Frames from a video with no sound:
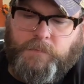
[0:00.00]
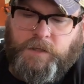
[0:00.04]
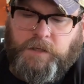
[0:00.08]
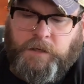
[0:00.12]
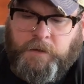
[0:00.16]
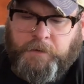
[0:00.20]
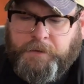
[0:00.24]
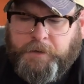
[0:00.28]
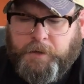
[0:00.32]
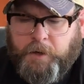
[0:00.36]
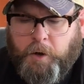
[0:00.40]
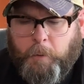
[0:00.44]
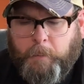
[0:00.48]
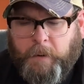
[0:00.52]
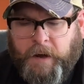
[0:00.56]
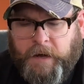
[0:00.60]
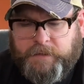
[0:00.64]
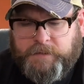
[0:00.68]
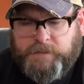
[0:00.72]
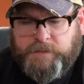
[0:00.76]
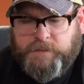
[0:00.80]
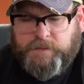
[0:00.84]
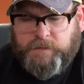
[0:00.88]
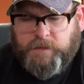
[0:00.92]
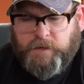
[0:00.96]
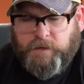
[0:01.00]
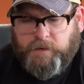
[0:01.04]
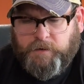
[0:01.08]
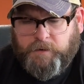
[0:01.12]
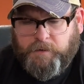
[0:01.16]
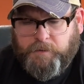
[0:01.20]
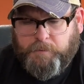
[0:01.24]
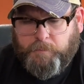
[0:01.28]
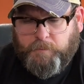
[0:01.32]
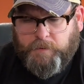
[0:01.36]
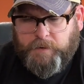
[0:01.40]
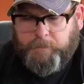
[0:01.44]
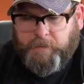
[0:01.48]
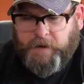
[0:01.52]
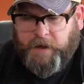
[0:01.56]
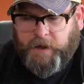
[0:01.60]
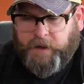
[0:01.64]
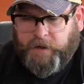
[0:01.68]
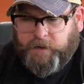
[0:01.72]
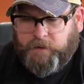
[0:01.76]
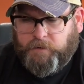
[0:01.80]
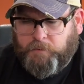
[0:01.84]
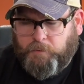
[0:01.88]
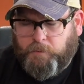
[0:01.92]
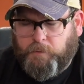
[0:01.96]

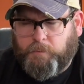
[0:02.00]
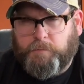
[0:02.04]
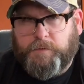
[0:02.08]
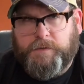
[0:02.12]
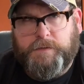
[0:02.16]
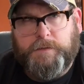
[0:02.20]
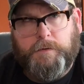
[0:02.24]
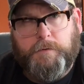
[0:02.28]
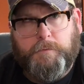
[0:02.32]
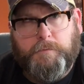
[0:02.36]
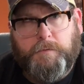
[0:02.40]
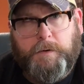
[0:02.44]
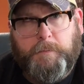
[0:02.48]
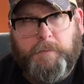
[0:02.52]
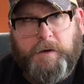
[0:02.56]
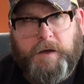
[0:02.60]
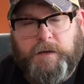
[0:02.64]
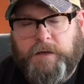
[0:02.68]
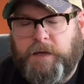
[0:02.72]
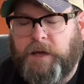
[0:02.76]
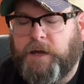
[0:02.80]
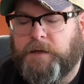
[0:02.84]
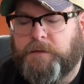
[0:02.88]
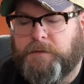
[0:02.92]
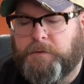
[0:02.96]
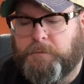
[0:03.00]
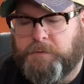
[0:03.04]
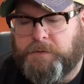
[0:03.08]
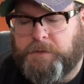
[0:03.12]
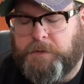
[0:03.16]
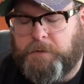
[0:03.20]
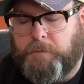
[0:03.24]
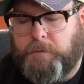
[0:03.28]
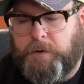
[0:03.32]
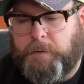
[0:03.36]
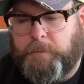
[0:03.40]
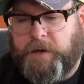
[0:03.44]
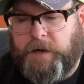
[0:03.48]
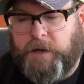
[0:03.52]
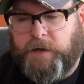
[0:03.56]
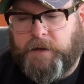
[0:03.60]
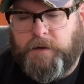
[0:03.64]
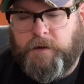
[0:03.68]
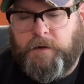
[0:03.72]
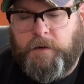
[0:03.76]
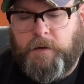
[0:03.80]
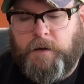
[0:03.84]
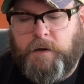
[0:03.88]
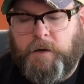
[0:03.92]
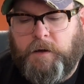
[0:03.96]
3-pack, or was it the 3-pack? Yeah, I think it was a 3-pack.
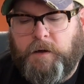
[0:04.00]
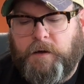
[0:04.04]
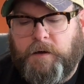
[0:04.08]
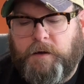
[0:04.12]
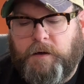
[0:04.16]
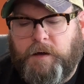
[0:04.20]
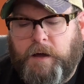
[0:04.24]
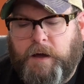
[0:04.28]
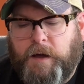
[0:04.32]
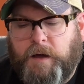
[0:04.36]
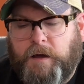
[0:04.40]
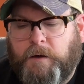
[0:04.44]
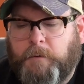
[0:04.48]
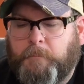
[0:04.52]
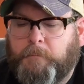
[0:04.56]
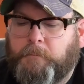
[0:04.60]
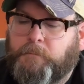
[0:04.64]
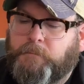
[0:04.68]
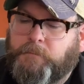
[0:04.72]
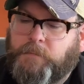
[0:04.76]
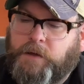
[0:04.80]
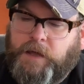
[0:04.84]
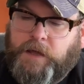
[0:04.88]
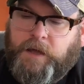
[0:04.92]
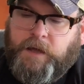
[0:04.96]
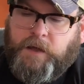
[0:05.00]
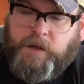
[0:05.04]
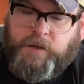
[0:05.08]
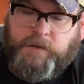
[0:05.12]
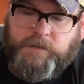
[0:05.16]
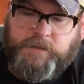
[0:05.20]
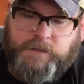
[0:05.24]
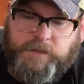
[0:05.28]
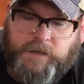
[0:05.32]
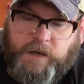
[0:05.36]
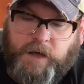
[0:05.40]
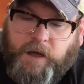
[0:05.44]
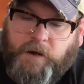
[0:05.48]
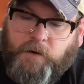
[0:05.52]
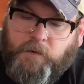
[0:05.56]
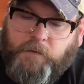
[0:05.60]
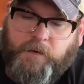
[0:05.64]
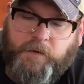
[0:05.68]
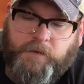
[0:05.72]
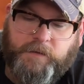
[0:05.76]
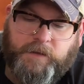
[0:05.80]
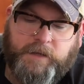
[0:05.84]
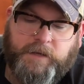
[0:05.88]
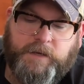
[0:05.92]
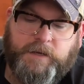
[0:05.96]
And I don't
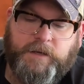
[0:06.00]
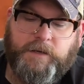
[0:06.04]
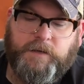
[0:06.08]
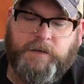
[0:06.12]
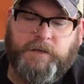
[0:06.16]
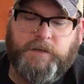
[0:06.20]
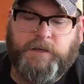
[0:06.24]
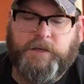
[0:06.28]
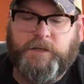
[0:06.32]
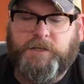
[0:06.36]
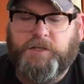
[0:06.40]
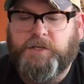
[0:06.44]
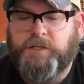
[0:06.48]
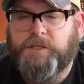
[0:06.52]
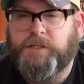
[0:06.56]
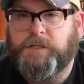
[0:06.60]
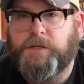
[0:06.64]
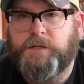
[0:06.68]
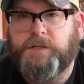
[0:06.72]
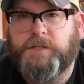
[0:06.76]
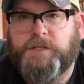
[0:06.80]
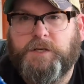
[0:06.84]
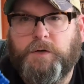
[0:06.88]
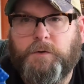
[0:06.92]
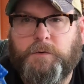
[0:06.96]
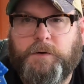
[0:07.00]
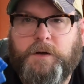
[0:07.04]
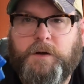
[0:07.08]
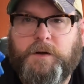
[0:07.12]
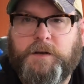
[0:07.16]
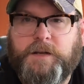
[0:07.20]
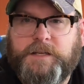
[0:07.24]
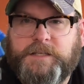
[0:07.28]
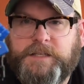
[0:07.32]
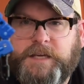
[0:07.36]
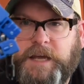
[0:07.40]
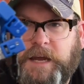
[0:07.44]
know, like it just looks so good. He's